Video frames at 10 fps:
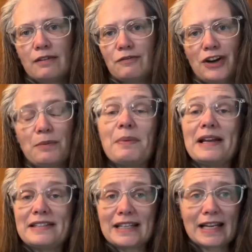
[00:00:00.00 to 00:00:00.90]
very
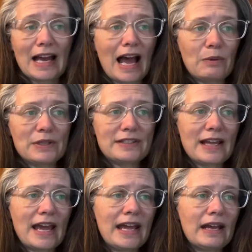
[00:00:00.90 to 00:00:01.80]
basic, I would
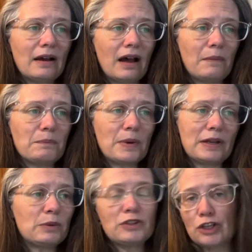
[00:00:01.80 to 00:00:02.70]
say, but it
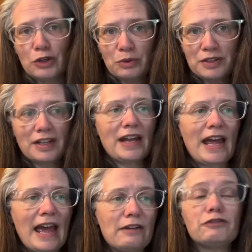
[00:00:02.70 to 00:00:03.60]
was cute
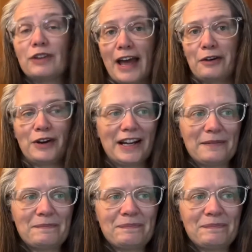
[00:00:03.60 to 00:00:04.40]
and flattering.